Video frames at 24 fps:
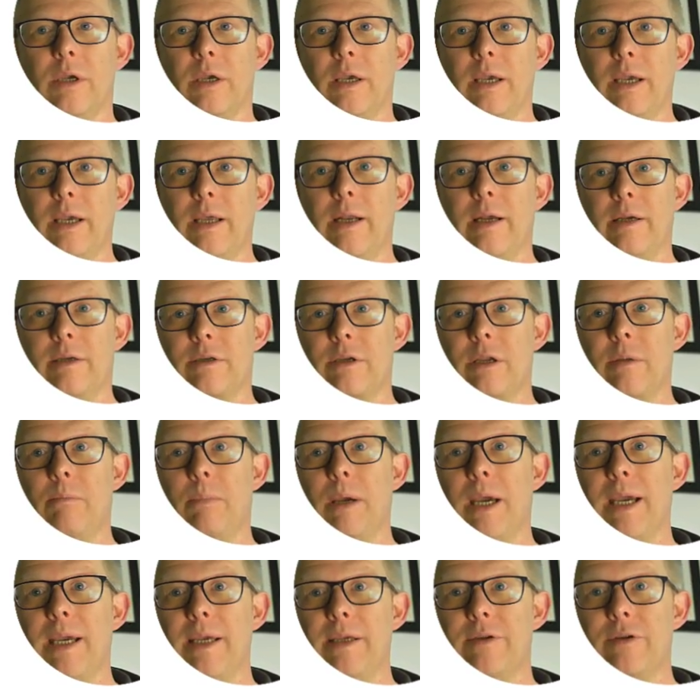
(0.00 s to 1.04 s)
it actually
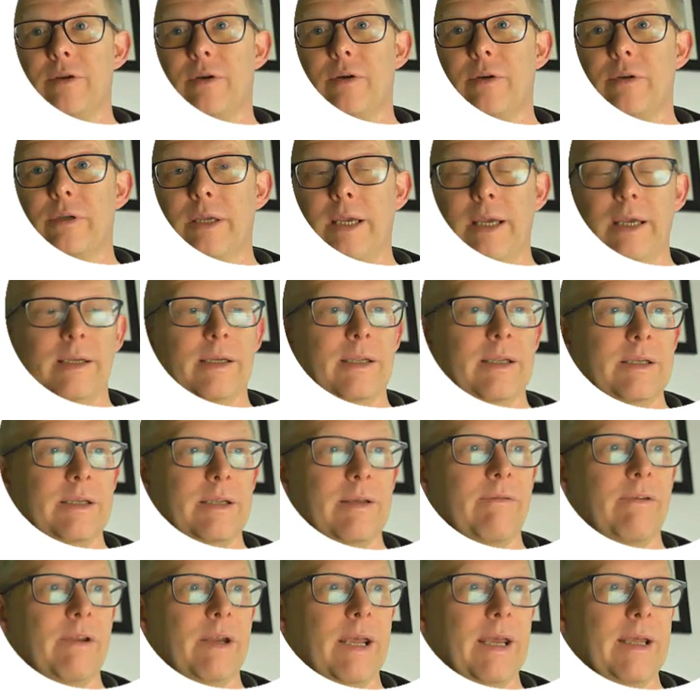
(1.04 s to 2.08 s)
pays out in a
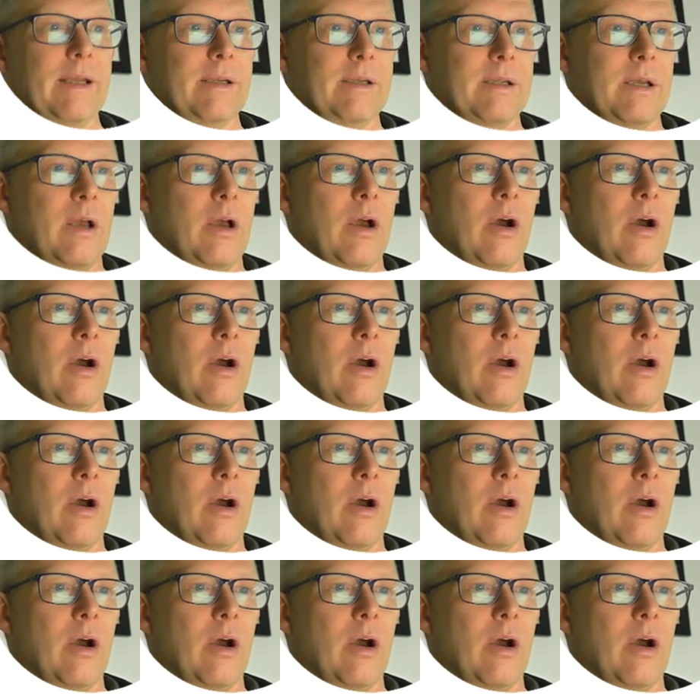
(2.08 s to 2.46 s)
dividend.